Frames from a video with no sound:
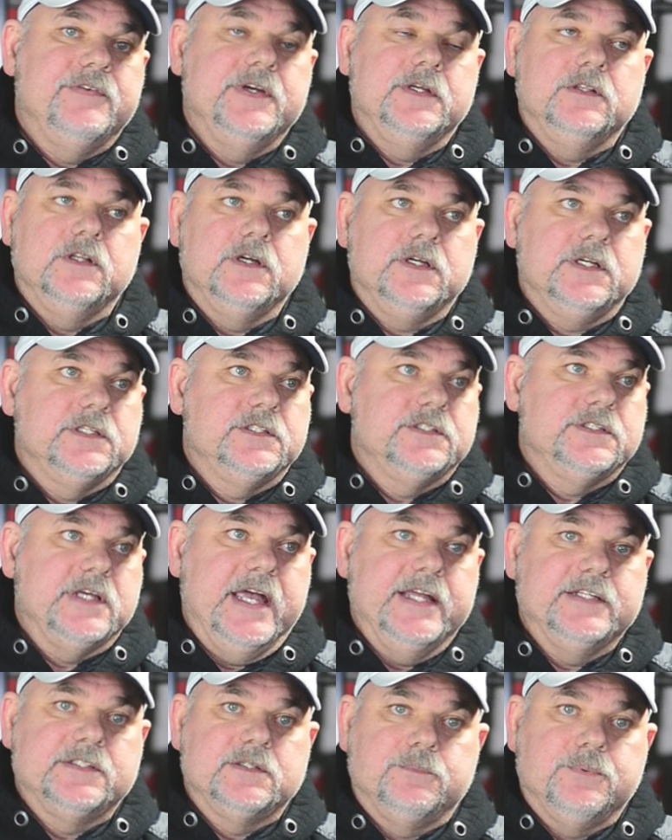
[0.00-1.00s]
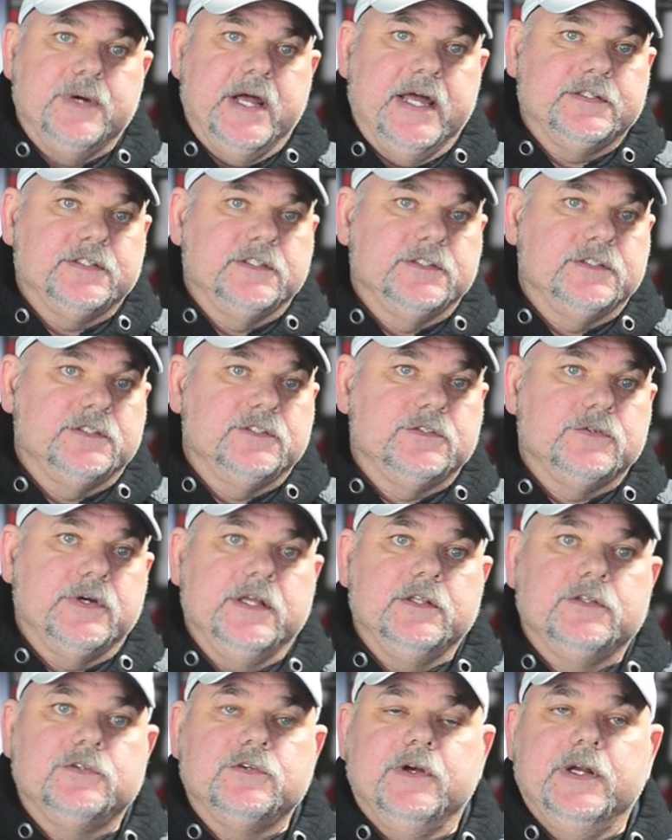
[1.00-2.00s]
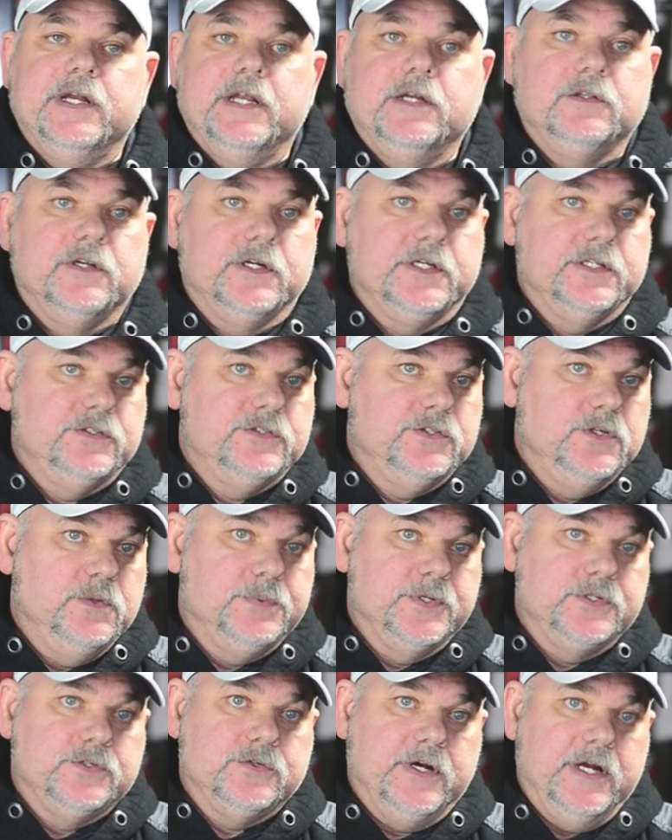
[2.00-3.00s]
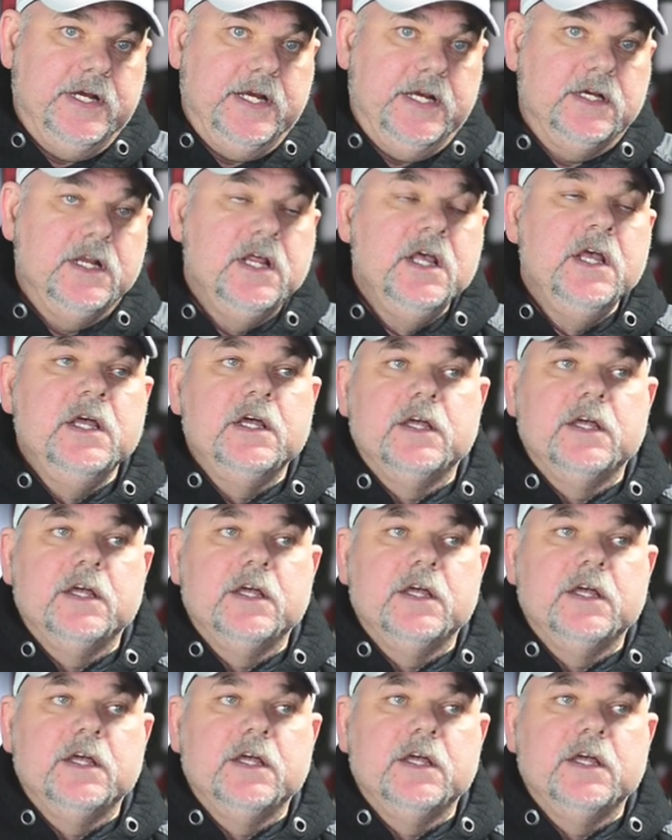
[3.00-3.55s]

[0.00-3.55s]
of it, look in Science and Practice of Strength Training, look in Super Training.